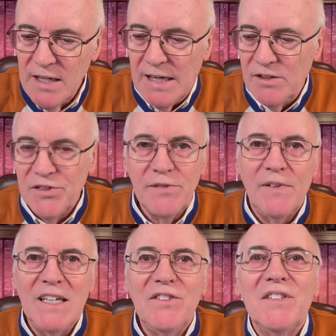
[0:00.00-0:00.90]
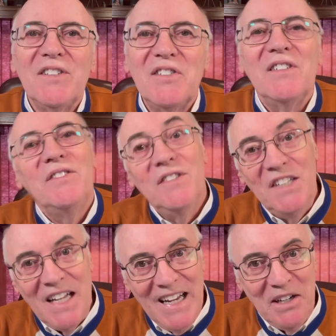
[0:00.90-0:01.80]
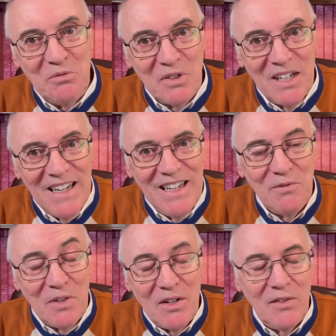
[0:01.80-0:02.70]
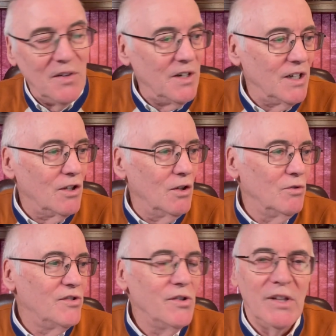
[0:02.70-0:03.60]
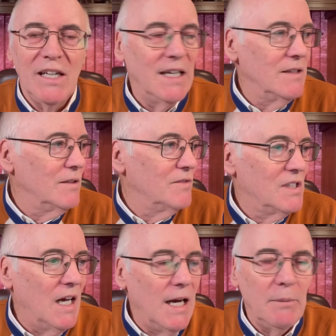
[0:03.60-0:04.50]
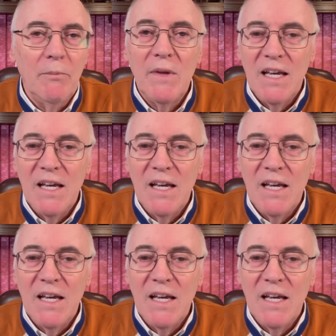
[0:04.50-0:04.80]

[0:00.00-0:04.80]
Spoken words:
And suffice it to say, we're getting very, very close to the end of time